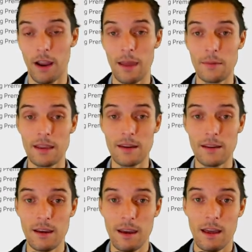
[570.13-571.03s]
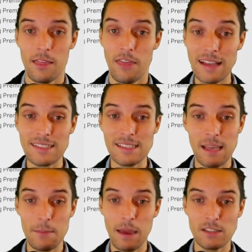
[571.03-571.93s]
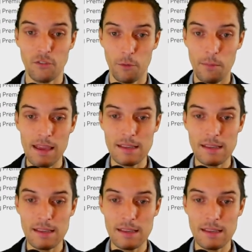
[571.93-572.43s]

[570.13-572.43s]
I mean, that's the same case for me